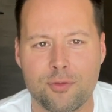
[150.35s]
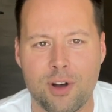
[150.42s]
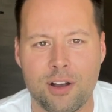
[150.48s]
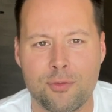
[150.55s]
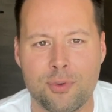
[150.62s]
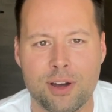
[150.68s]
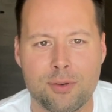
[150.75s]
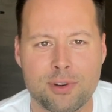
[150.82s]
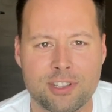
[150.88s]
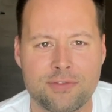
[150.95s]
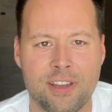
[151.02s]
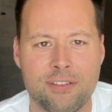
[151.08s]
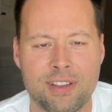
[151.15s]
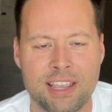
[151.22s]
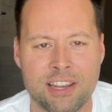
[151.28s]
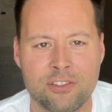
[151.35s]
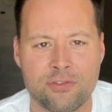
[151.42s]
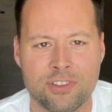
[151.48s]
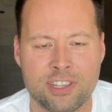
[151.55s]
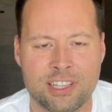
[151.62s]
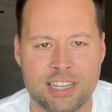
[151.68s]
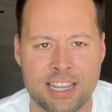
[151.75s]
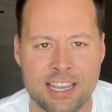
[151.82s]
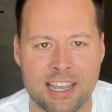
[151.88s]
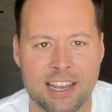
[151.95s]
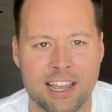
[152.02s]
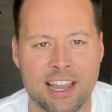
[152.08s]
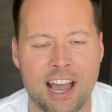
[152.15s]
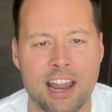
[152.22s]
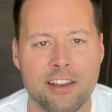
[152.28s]
what was very interesting, and I
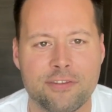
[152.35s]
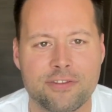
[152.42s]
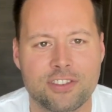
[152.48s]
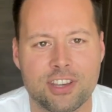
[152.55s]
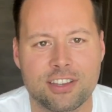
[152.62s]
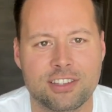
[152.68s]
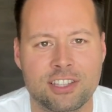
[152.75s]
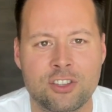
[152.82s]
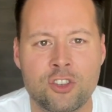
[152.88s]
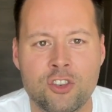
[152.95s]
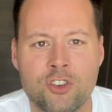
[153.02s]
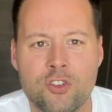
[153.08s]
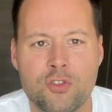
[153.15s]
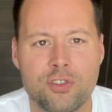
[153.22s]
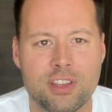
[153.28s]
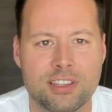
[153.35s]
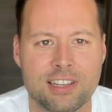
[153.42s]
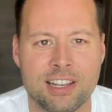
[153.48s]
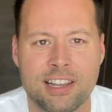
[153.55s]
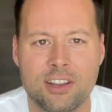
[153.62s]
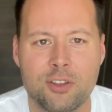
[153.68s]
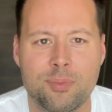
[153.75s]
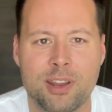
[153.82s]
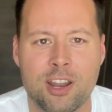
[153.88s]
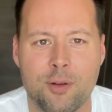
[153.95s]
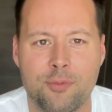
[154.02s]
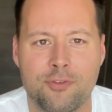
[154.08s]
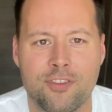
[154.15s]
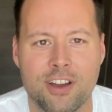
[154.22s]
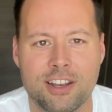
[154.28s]
kind of knew this a little bit up
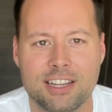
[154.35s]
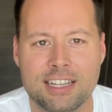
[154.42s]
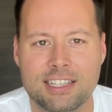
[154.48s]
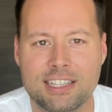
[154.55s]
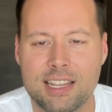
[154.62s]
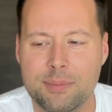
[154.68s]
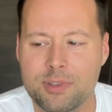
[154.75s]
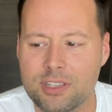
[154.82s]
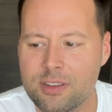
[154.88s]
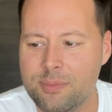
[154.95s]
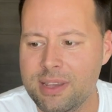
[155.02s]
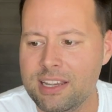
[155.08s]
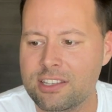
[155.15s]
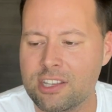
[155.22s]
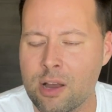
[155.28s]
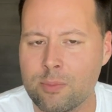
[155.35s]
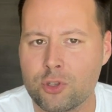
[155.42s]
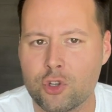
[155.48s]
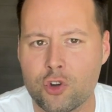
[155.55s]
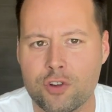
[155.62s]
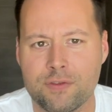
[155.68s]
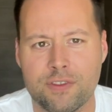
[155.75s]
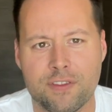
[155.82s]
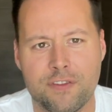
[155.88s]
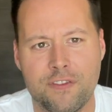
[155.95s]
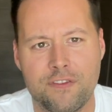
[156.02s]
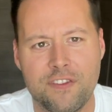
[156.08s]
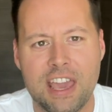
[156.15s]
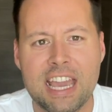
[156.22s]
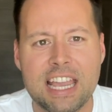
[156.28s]
front, it seems to be some sort of a
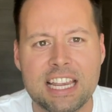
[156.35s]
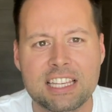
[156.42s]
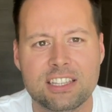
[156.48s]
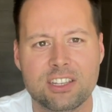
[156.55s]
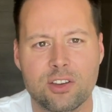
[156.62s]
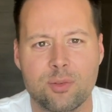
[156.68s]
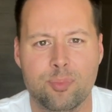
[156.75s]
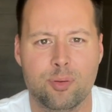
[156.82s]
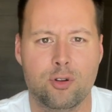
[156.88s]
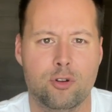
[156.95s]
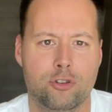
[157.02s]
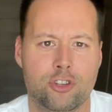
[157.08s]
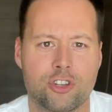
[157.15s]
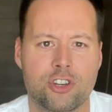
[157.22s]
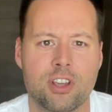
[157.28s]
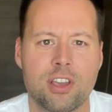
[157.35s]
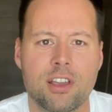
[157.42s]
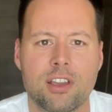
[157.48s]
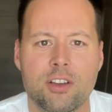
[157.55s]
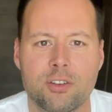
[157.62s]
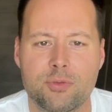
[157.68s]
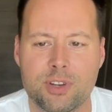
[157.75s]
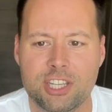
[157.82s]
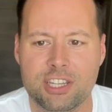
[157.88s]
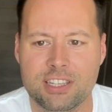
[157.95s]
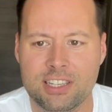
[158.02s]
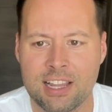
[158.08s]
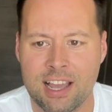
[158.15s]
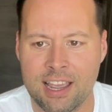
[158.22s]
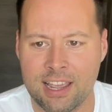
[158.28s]
phased approach, which is
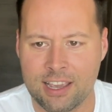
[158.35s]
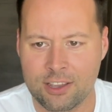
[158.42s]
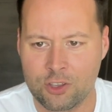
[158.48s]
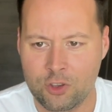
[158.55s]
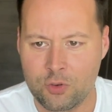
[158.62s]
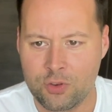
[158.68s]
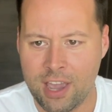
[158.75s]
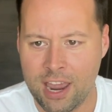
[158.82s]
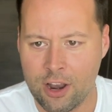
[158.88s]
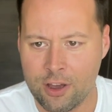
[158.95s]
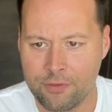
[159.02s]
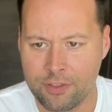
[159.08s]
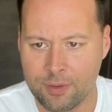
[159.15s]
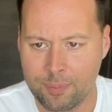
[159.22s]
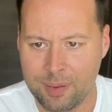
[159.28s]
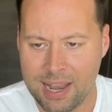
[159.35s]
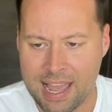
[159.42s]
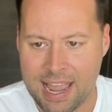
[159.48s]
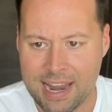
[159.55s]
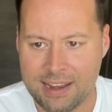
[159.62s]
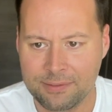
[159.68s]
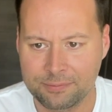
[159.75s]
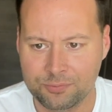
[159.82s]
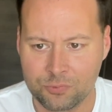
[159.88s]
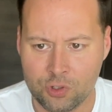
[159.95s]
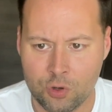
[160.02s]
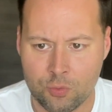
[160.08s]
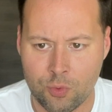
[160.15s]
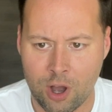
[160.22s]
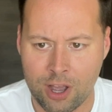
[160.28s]
like you get off the plane,
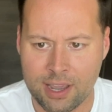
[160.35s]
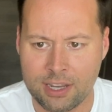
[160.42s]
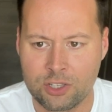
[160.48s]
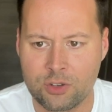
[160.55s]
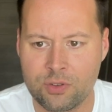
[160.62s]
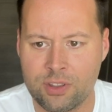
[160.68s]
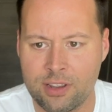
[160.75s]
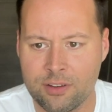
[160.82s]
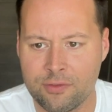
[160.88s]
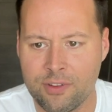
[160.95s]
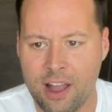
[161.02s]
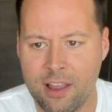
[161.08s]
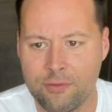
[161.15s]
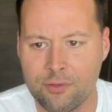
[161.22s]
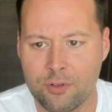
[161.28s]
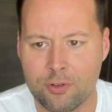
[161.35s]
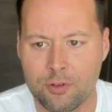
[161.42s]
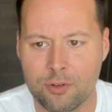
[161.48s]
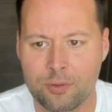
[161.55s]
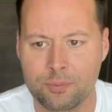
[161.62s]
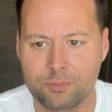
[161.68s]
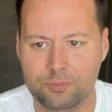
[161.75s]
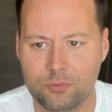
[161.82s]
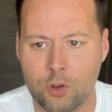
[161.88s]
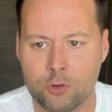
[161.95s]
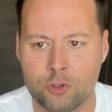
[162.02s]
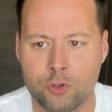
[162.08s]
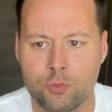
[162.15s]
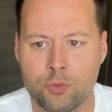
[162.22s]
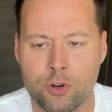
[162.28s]
you walk into the arrival or
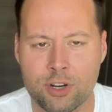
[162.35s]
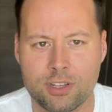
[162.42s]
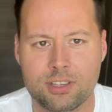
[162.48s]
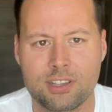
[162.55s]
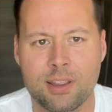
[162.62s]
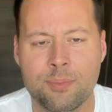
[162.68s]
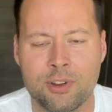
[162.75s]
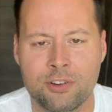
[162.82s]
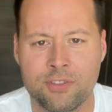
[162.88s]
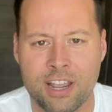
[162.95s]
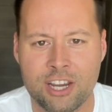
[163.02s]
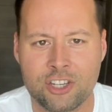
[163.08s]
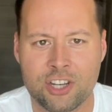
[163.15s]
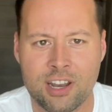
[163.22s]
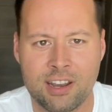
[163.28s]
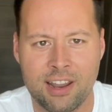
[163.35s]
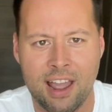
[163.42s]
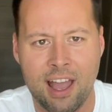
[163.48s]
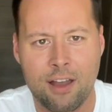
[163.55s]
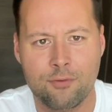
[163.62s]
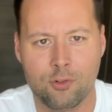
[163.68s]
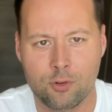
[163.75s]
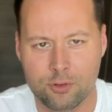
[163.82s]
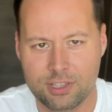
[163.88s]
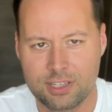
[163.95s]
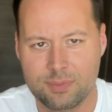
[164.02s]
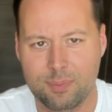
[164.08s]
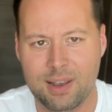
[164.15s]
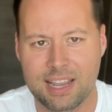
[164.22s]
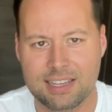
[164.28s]
towards immigration, and they have all these
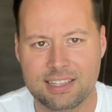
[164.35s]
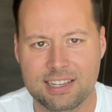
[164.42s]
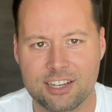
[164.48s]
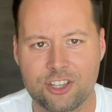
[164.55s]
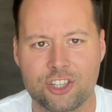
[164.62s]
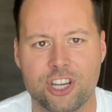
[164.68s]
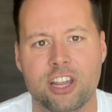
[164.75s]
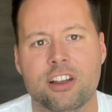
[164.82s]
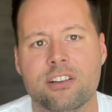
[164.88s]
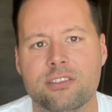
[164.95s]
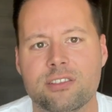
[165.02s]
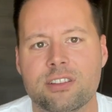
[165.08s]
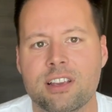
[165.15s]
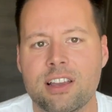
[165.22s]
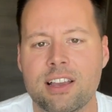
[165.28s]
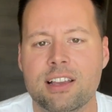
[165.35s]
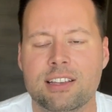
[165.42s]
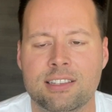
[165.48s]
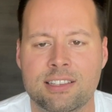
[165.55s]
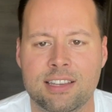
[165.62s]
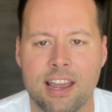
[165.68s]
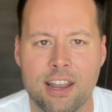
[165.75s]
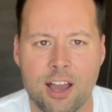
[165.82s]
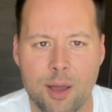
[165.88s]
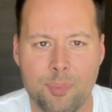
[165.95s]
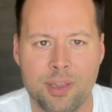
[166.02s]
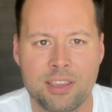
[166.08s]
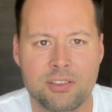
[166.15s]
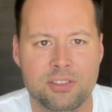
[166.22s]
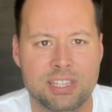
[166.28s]
plastic chairs set up
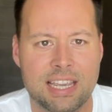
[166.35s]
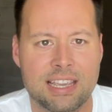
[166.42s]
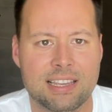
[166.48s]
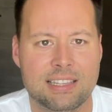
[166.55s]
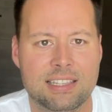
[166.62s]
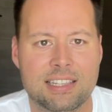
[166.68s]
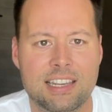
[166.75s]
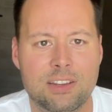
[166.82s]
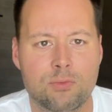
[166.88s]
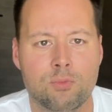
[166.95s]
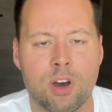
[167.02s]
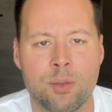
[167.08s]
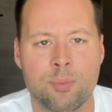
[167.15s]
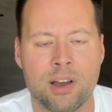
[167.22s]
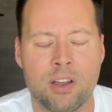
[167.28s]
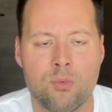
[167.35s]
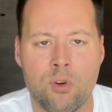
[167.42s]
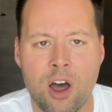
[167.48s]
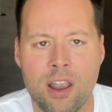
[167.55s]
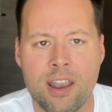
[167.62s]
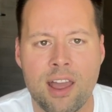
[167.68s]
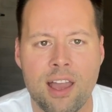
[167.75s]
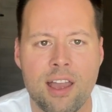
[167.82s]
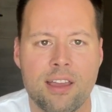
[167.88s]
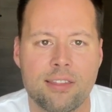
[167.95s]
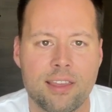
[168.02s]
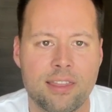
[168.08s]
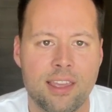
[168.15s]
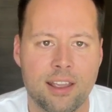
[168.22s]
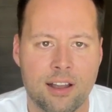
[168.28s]
and you take a seat one by one.
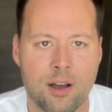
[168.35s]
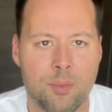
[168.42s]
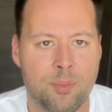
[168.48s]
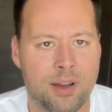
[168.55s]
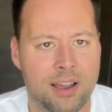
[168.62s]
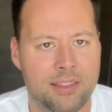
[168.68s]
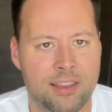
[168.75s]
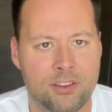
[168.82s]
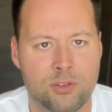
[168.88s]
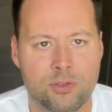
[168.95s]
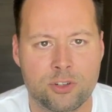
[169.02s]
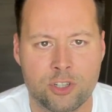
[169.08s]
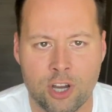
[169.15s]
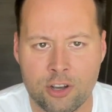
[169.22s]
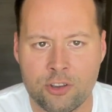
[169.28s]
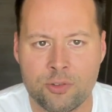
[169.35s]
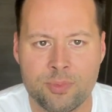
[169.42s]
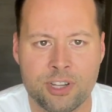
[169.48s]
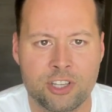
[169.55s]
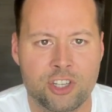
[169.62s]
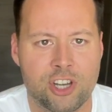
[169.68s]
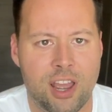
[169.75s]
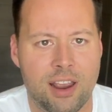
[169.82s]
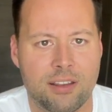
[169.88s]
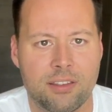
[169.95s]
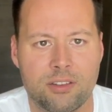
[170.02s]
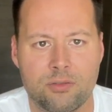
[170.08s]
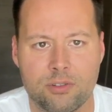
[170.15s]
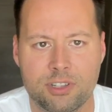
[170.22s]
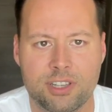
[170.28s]
Then they come by, they do a document check, they
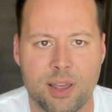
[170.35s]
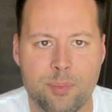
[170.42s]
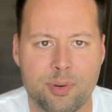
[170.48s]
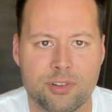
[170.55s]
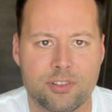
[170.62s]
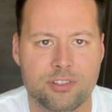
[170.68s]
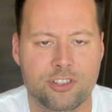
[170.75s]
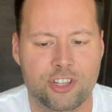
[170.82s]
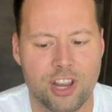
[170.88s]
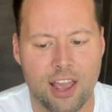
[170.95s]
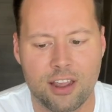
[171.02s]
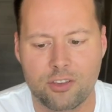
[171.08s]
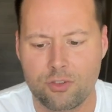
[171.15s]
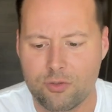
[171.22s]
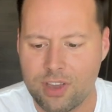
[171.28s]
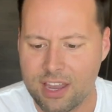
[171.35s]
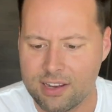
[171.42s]
do a temperature check, you get a